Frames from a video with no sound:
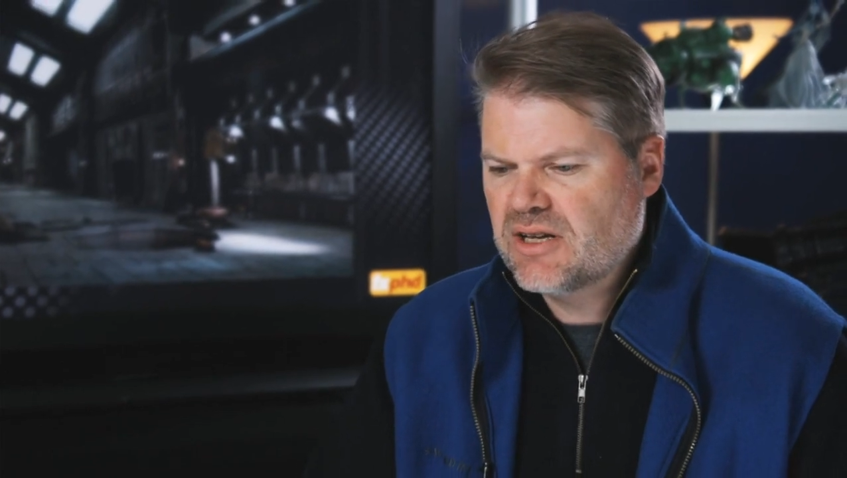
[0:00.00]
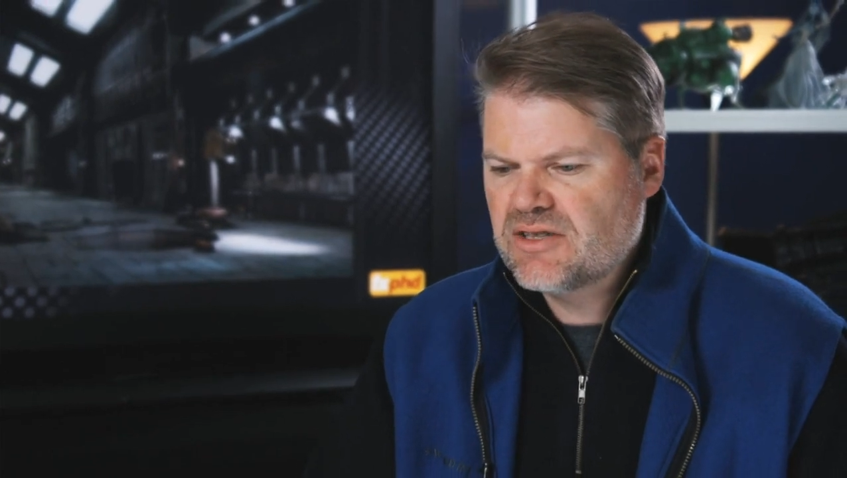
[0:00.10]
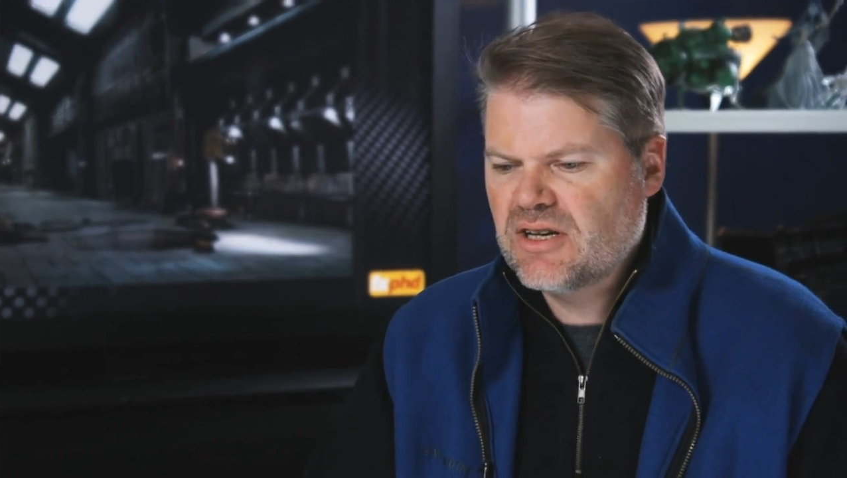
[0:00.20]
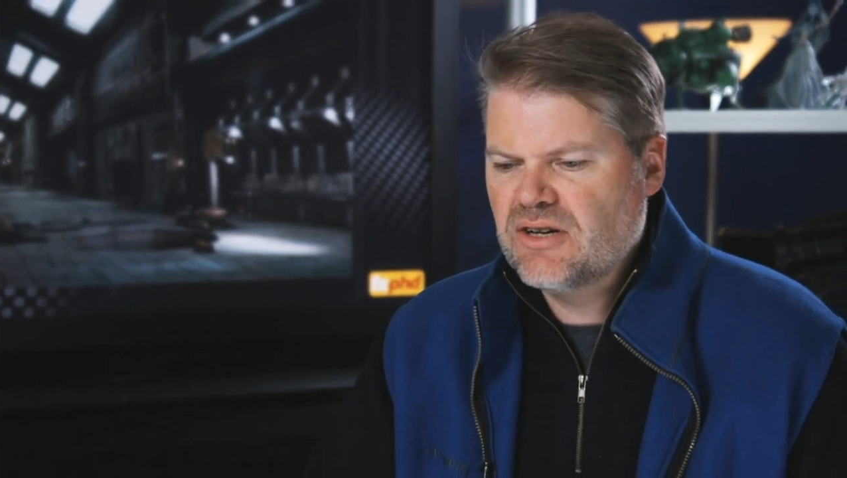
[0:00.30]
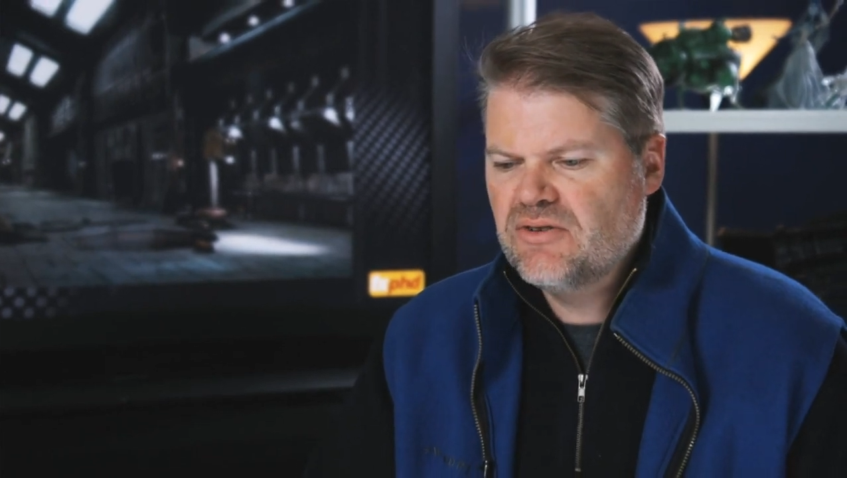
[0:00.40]
And
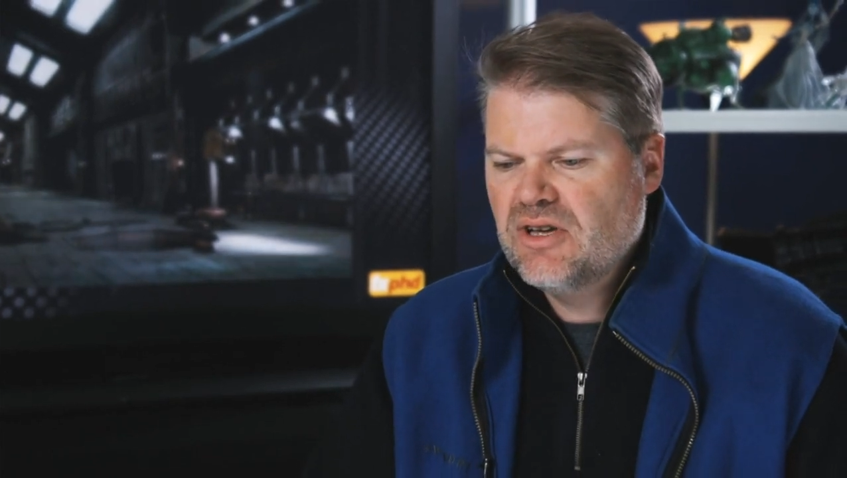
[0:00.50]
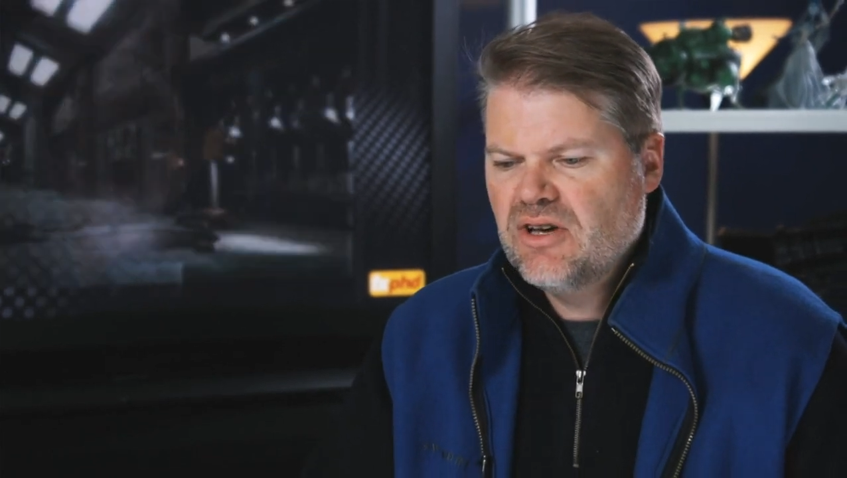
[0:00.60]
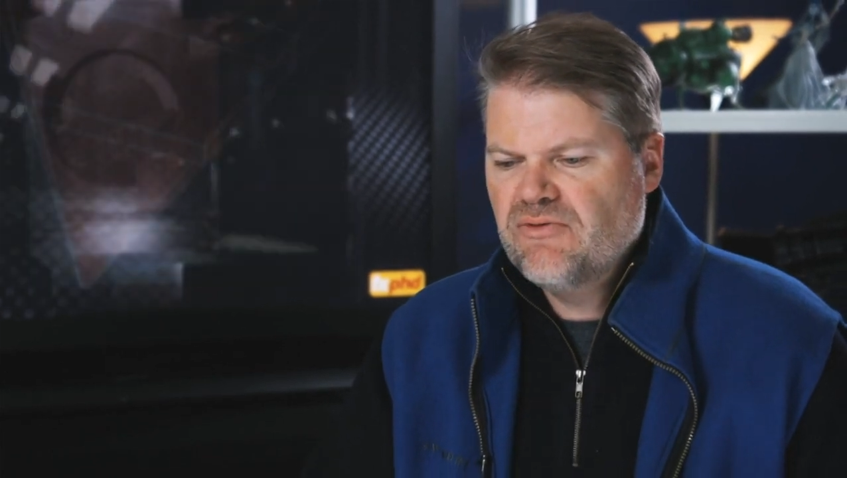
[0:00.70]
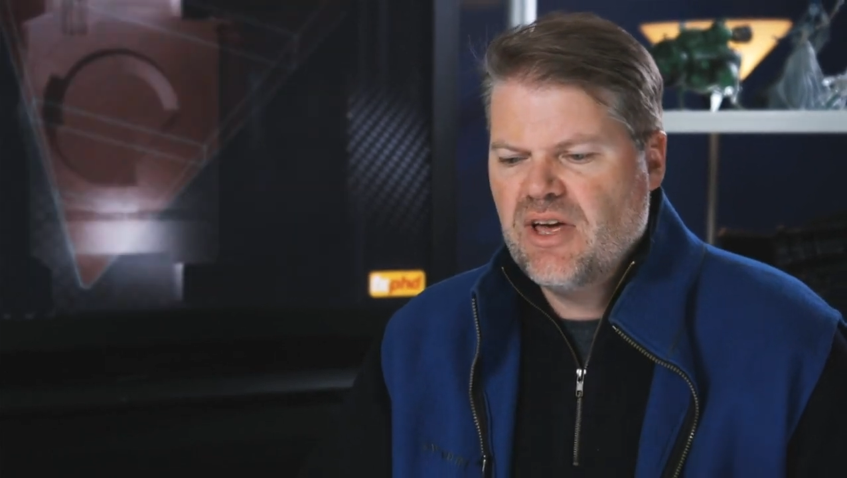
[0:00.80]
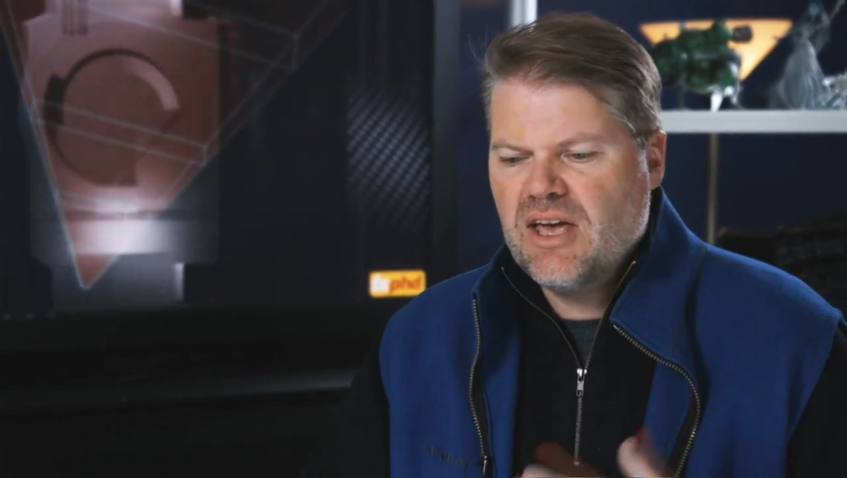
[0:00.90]
so
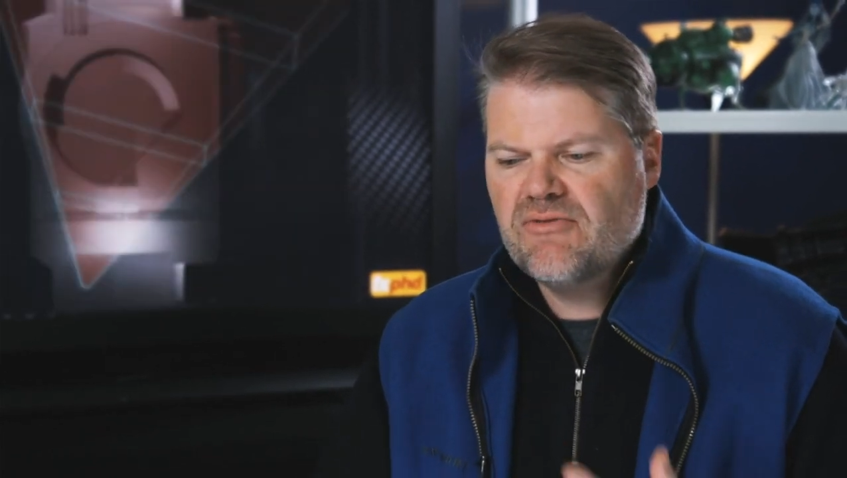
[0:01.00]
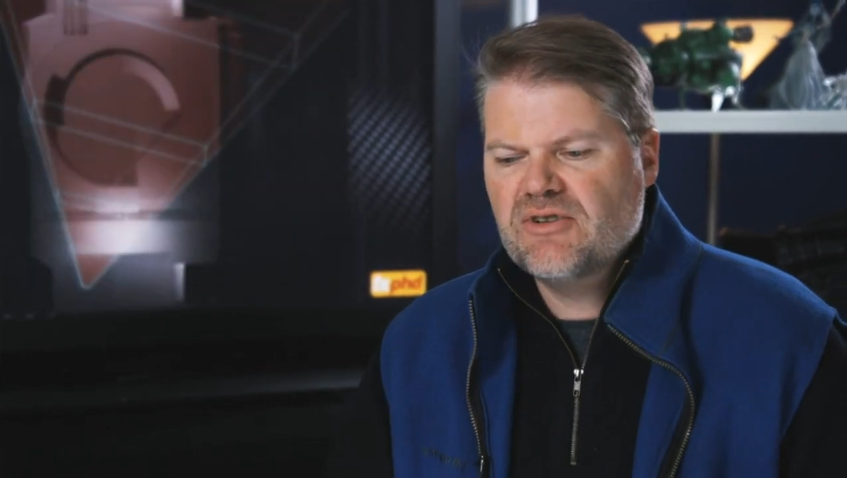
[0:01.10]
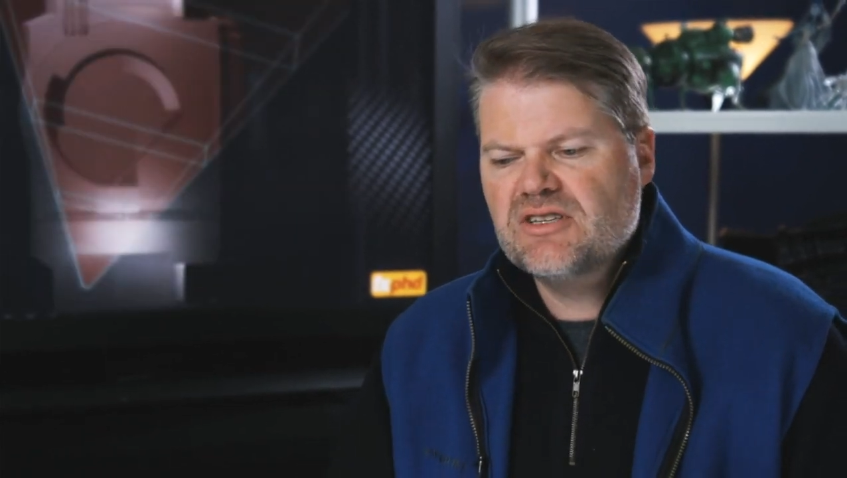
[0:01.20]
for every